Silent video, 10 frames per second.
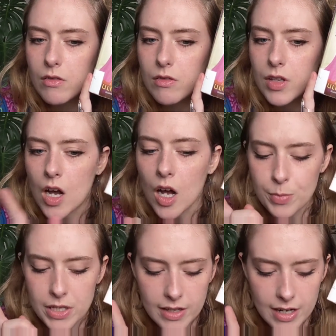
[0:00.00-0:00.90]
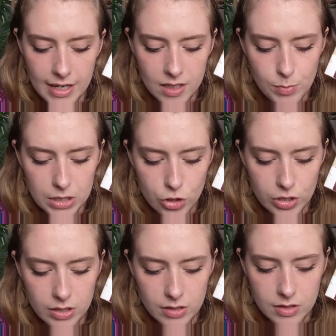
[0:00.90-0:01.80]
The copy that I had
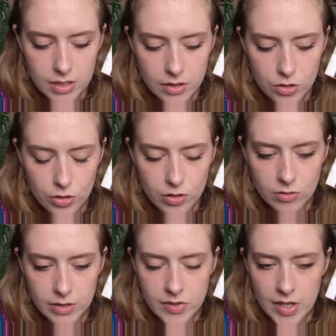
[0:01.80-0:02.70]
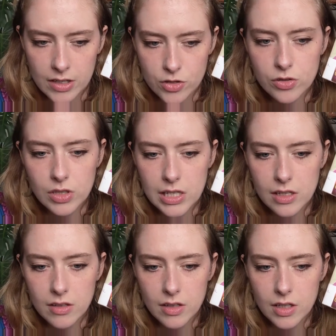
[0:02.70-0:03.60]
mentioned in the journal is
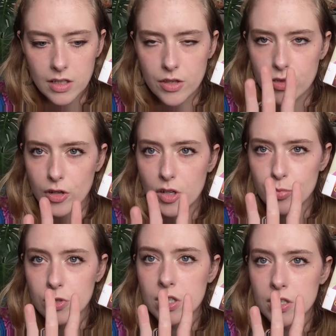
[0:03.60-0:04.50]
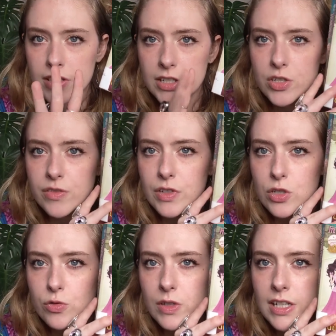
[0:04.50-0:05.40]
actually the 3rd book because I just
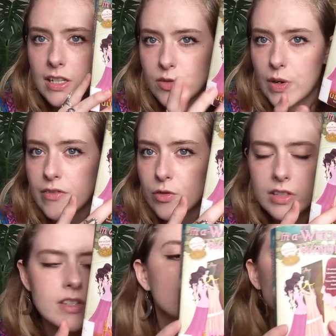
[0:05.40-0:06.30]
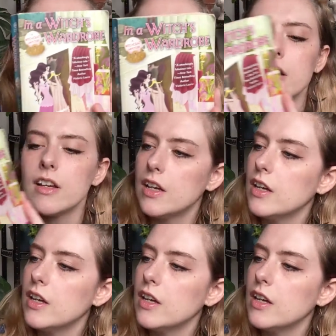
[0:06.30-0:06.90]
finished reading it, so I haven't read this one yet.